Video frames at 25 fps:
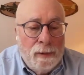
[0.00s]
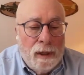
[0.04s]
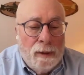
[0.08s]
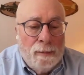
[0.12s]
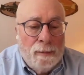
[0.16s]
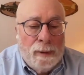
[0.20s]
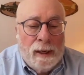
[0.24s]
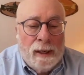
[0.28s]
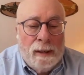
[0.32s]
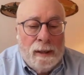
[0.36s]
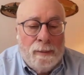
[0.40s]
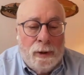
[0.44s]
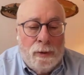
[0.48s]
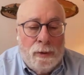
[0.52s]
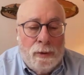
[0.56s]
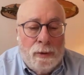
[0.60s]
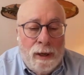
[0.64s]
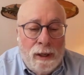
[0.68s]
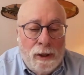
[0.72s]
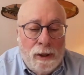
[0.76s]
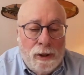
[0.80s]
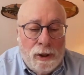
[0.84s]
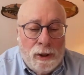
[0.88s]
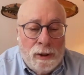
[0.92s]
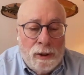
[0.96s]
about
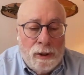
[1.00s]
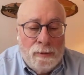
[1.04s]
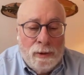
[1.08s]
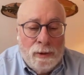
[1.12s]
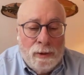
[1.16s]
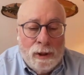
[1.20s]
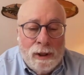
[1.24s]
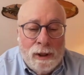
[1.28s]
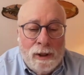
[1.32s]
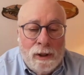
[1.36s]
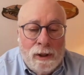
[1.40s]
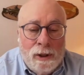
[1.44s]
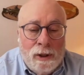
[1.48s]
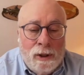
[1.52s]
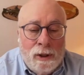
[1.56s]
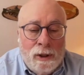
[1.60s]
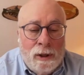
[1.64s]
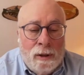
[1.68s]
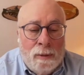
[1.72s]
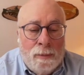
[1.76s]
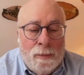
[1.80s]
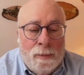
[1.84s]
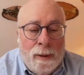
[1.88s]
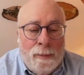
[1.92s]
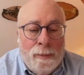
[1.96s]
immigration, religion in
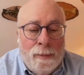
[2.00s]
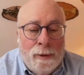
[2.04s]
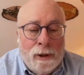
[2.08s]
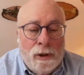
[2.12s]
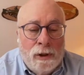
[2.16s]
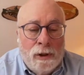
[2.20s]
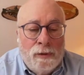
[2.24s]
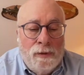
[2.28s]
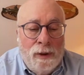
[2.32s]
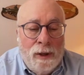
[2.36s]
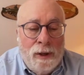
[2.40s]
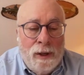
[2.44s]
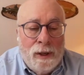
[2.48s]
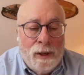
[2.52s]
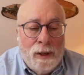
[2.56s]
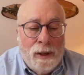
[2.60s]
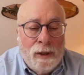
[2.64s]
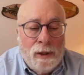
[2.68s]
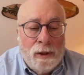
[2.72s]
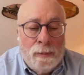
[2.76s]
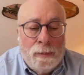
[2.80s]
the public spheres,